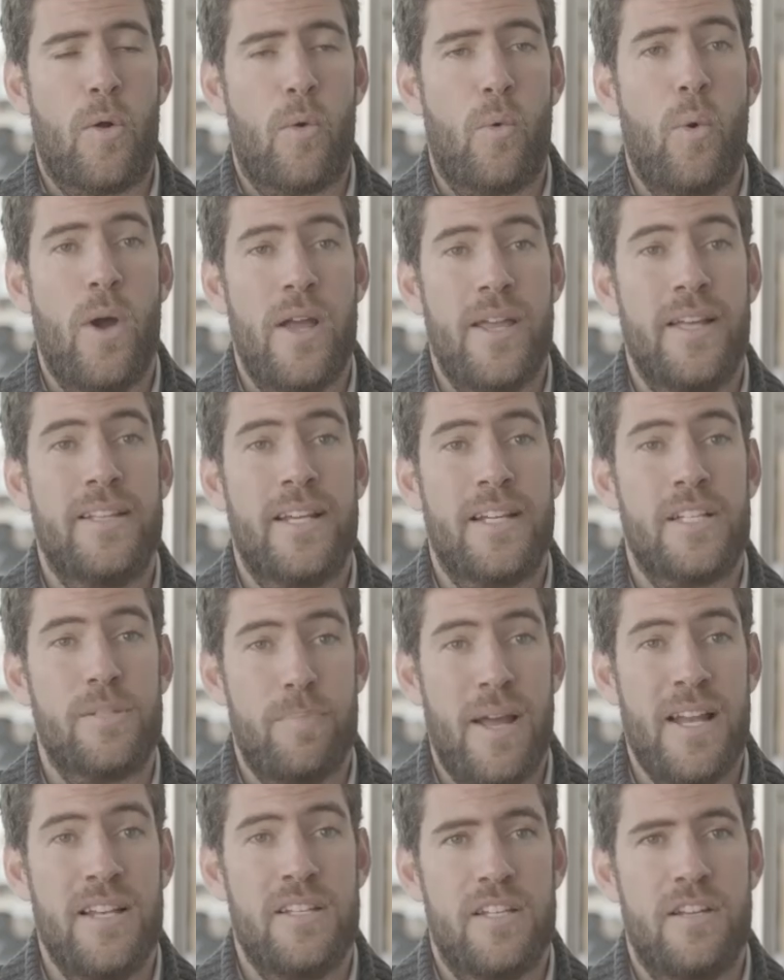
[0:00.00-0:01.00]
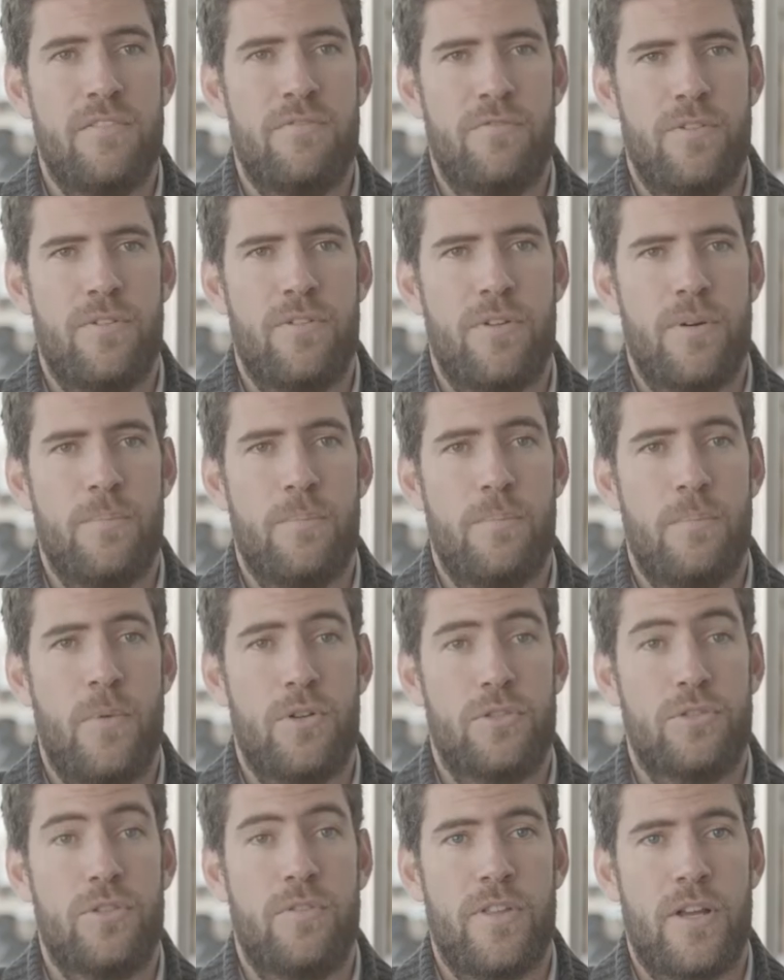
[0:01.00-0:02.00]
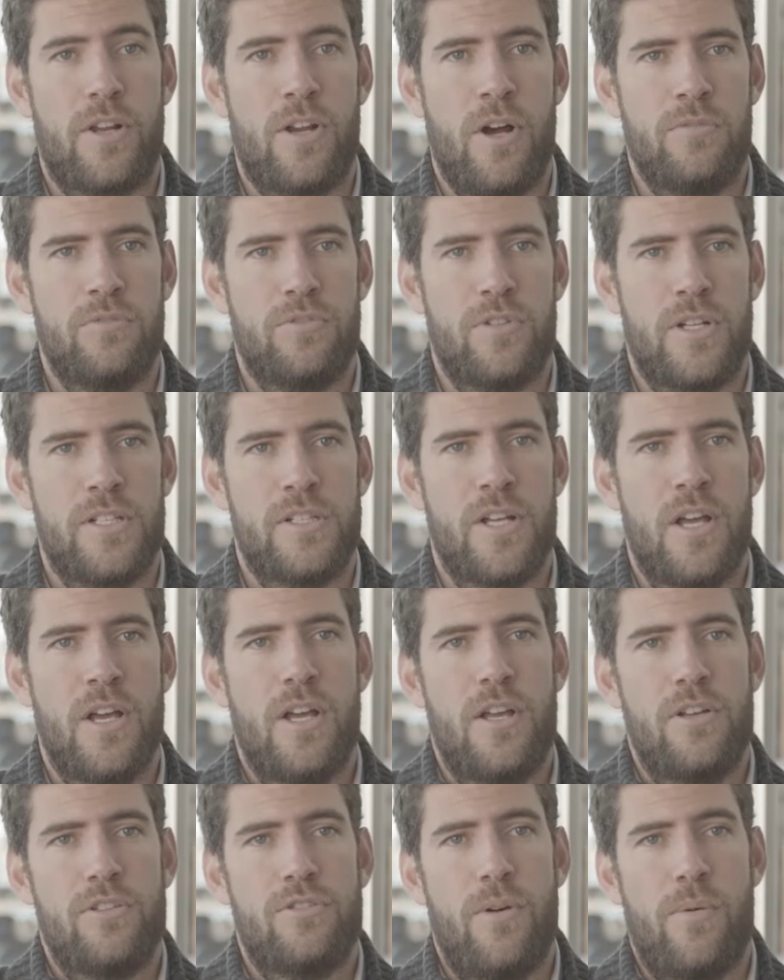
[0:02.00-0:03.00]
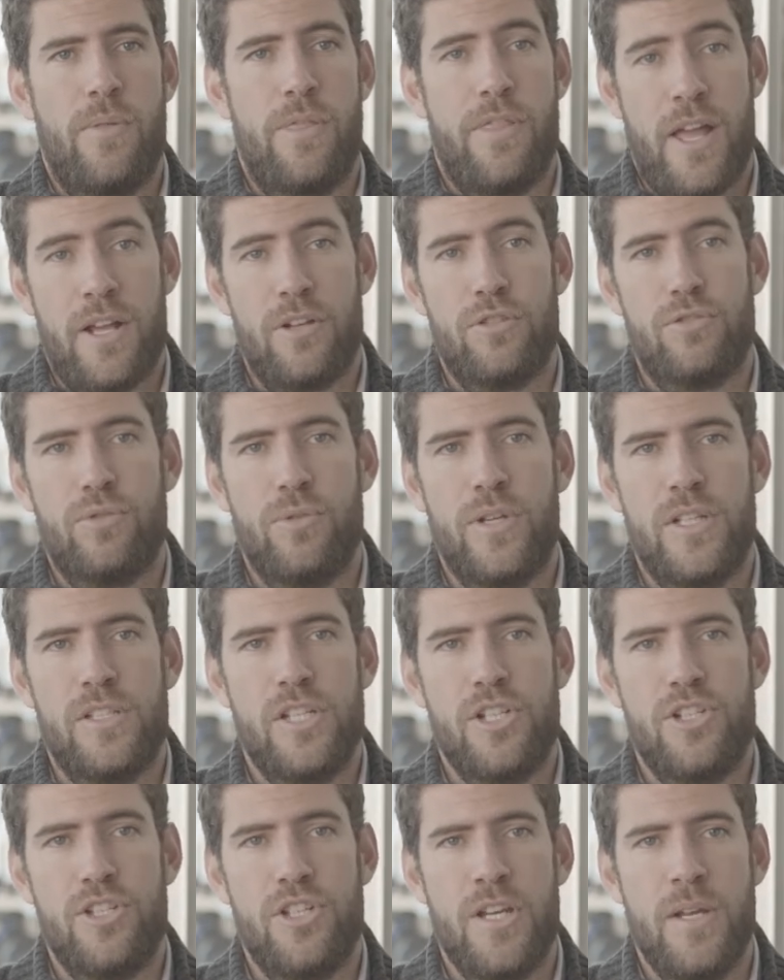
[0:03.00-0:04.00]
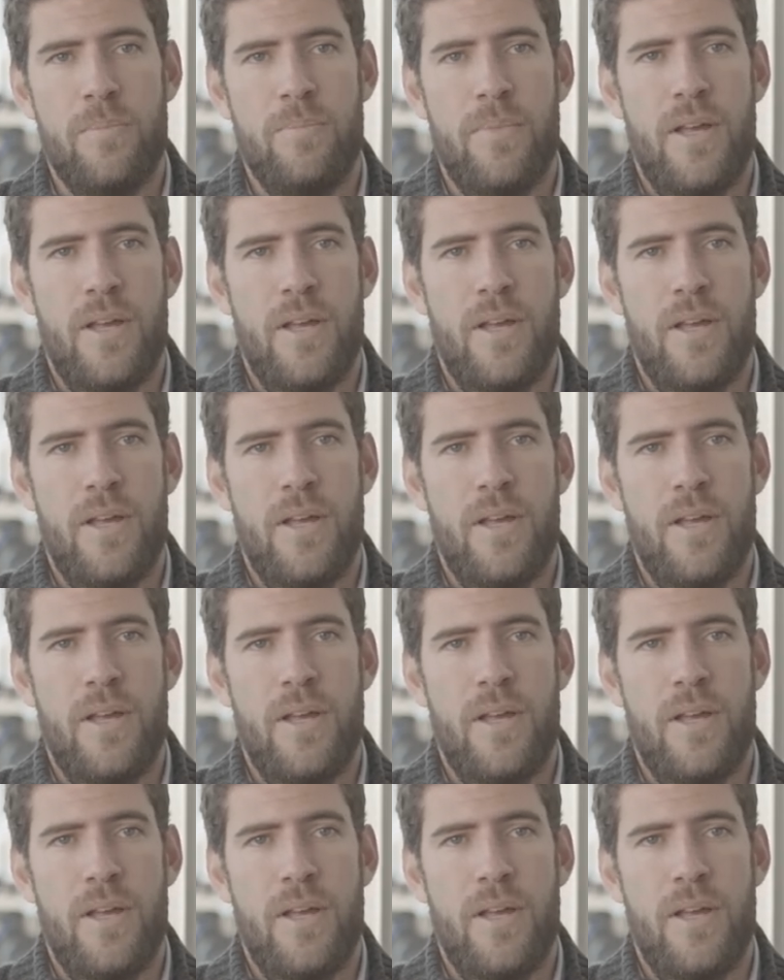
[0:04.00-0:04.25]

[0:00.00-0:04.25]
quite expensive for most of the countries. So thanks to Ship,